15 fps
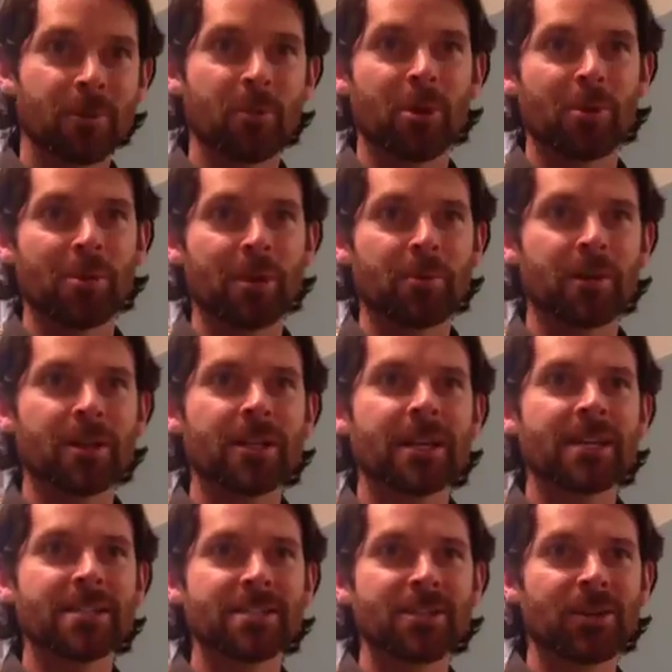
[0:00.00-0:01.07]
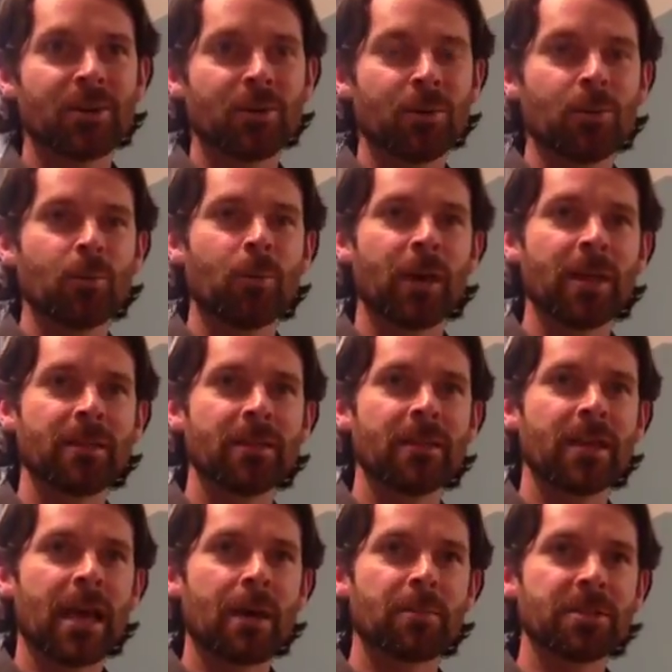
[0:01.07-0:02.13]
for more people. And so when
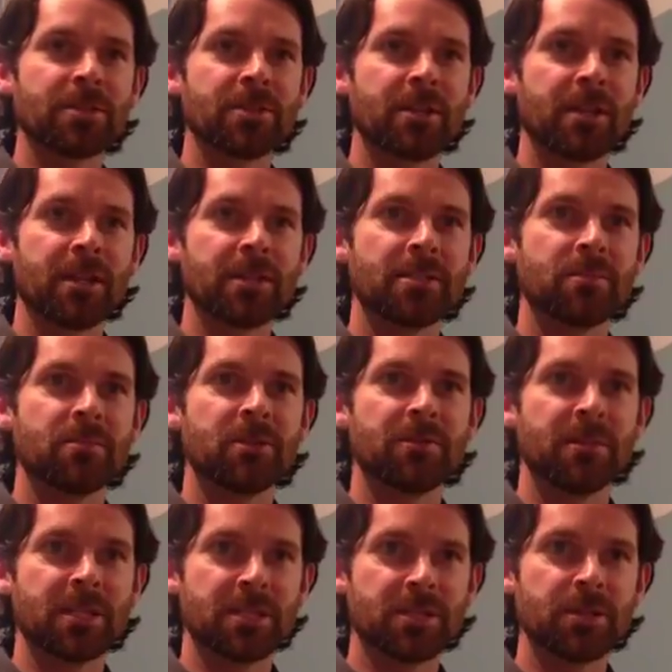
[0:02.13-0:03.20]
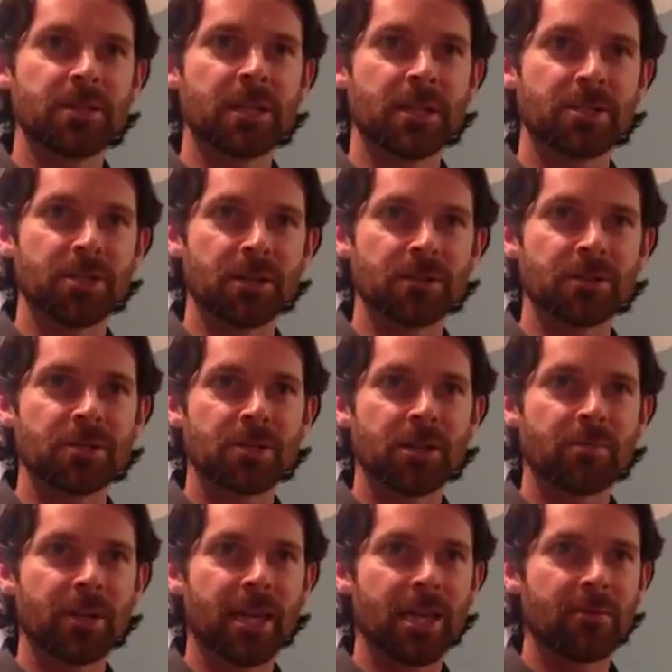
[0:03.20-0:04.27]
the opportunity to move into 210 Jones
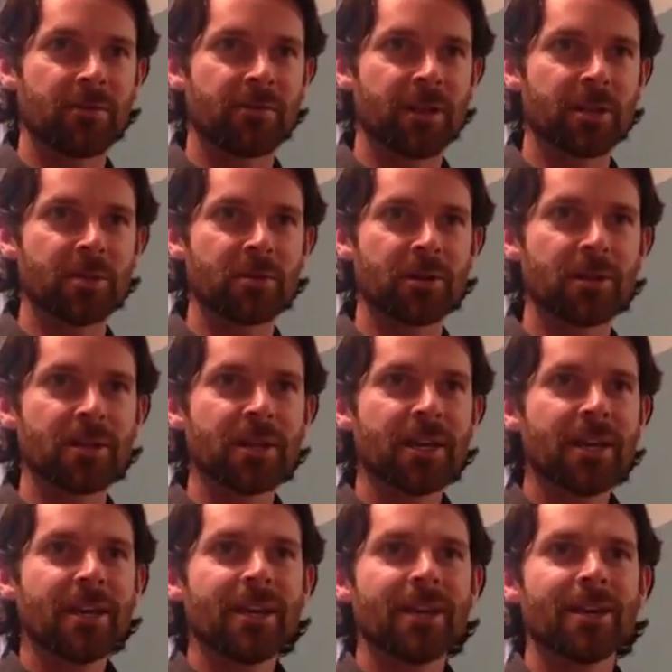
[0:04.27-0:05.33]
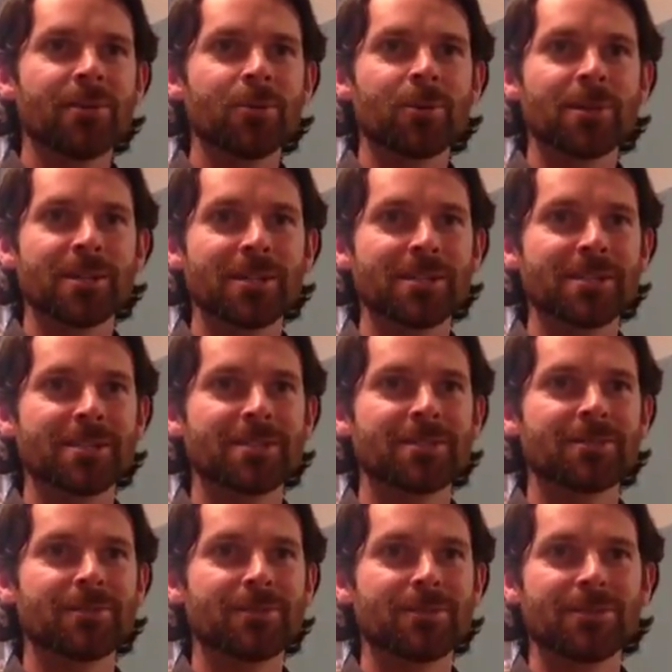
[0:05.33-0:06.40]
Street became available, it was
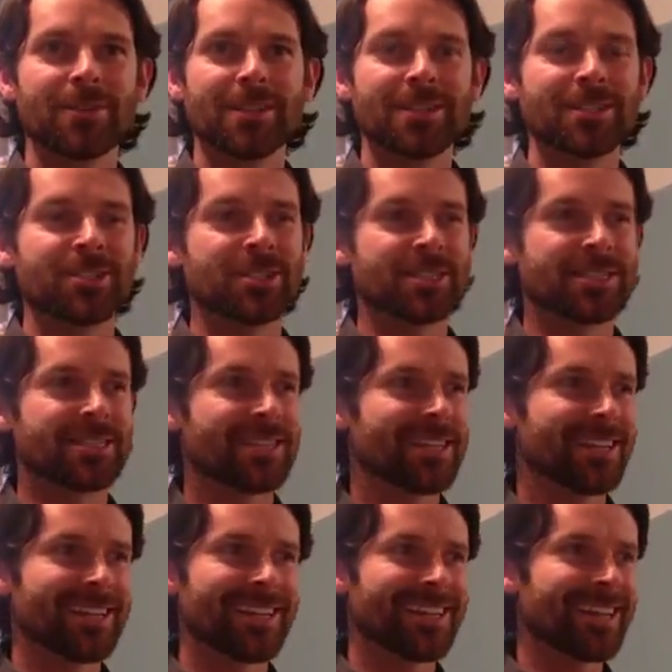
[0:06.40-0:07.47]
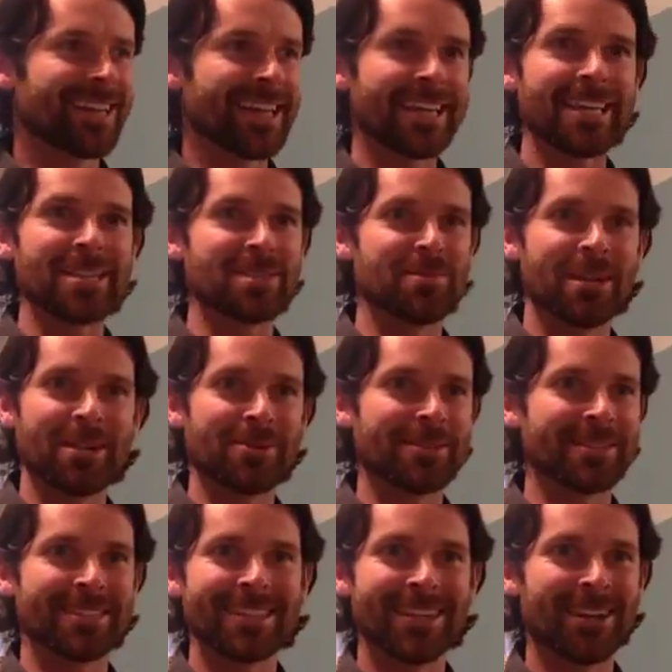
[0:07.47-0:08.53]
just like kismet. It
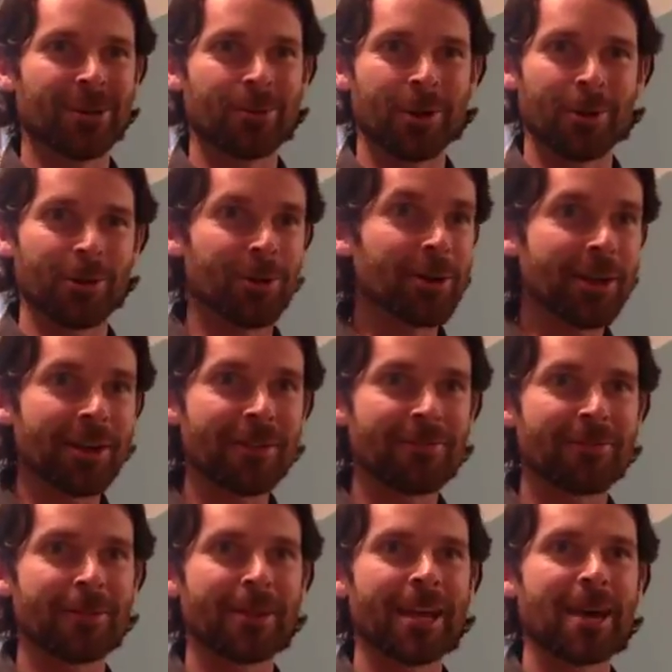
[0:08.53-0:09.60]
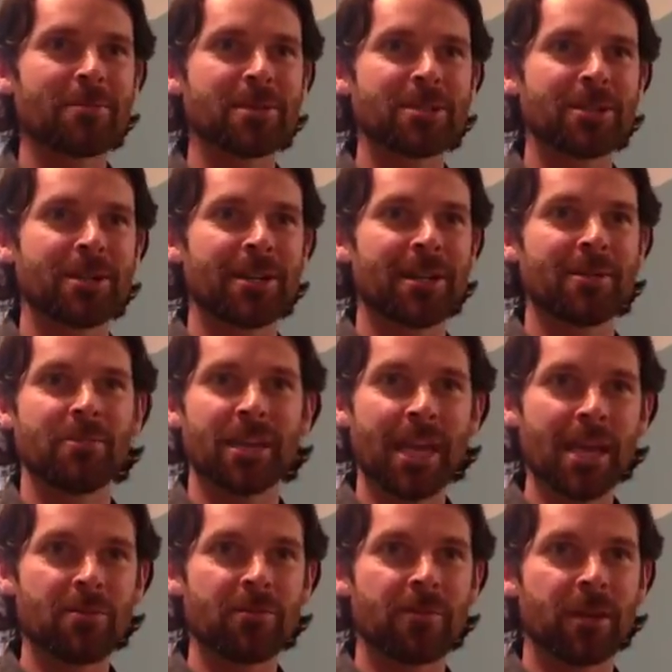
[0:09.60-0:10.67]
was, you know, we were looking for the opportunity, it
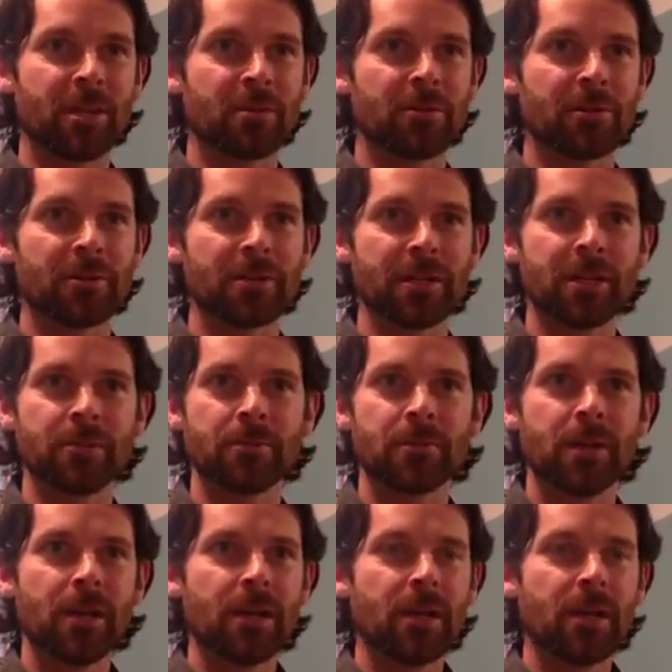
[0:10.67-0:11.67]
became available. It,